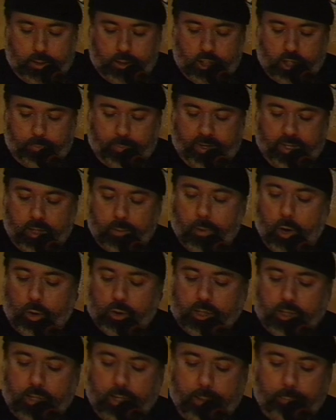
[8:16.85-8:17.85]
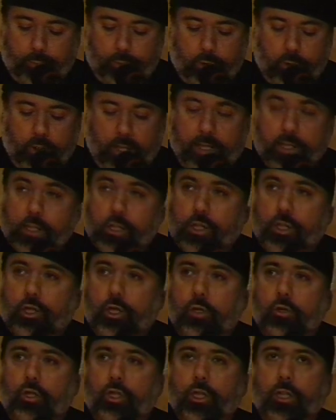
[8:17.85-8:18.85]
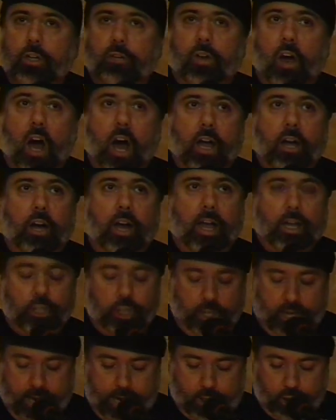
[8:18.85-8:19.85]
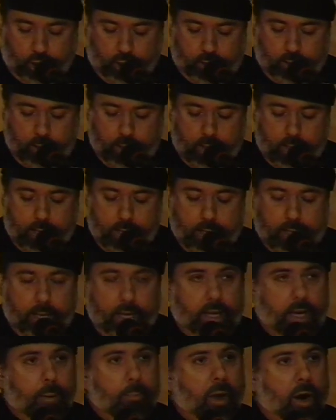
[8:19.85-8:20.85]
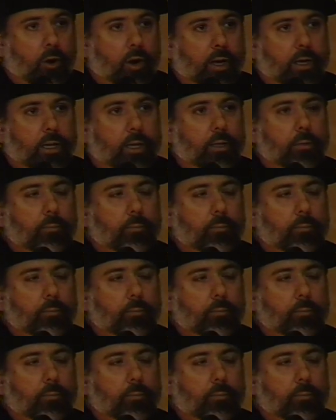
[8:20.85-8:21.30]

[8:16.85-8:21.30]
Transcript: to be the most liberal institution of higher education in America,